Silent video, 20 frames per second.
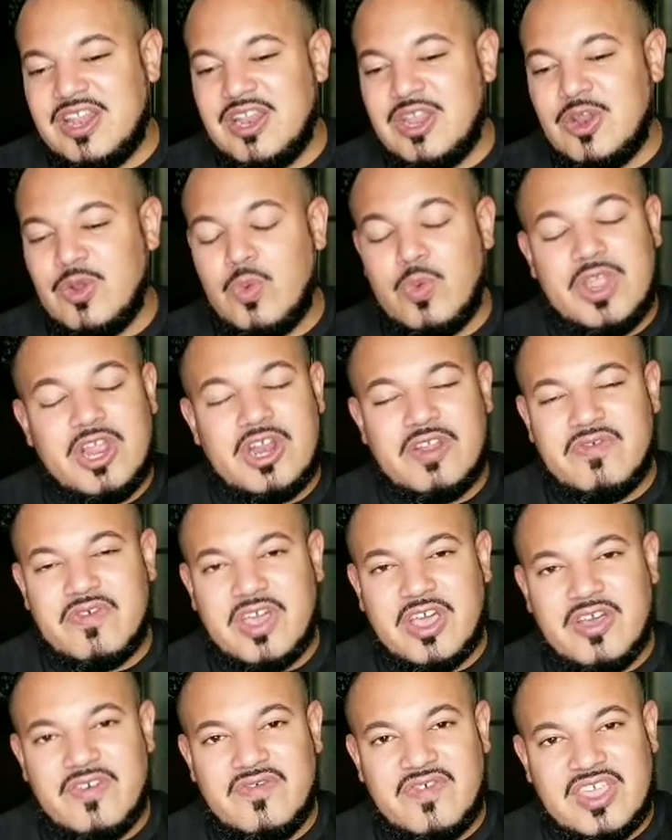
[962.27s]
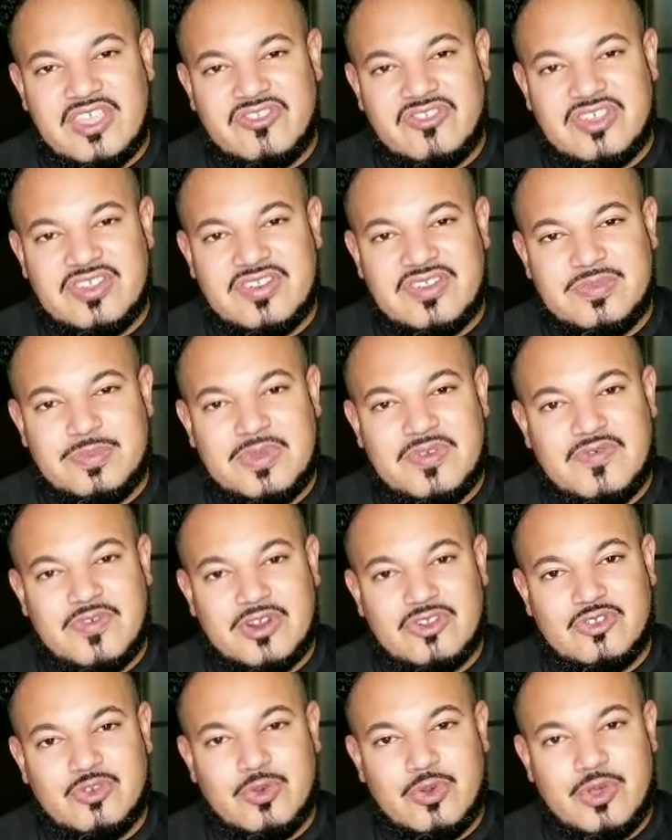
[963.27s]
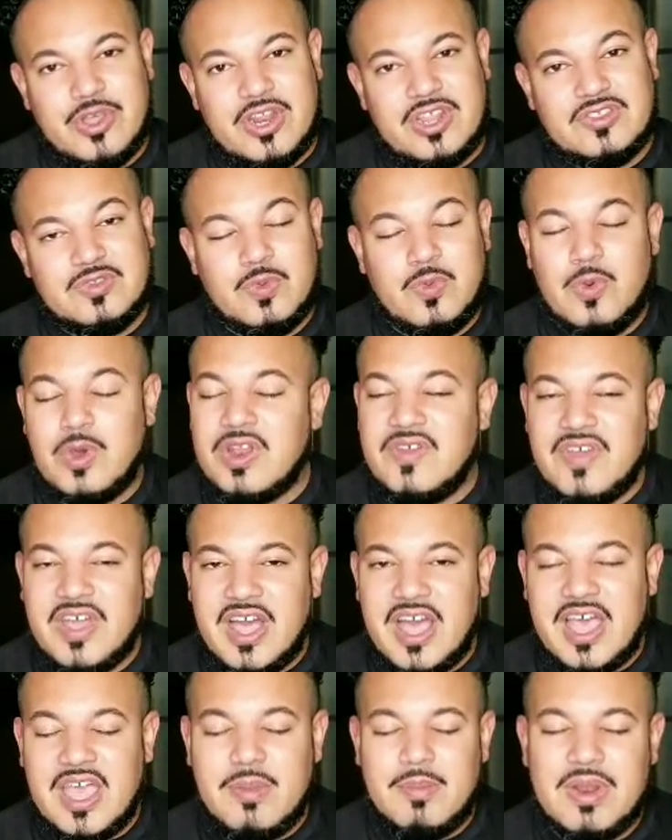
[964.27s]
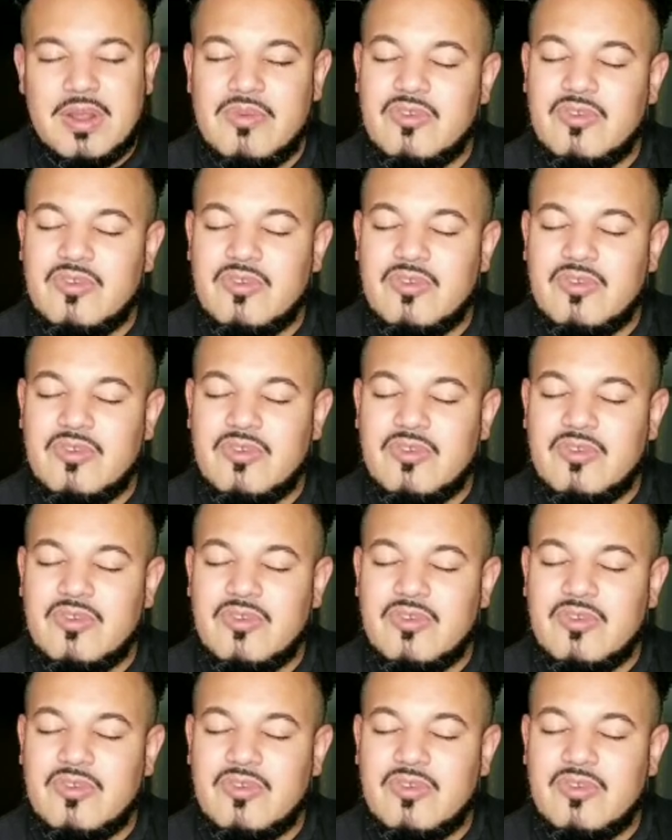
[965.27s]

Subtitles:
a little weird of a convention to be virtual and it's one of a kind,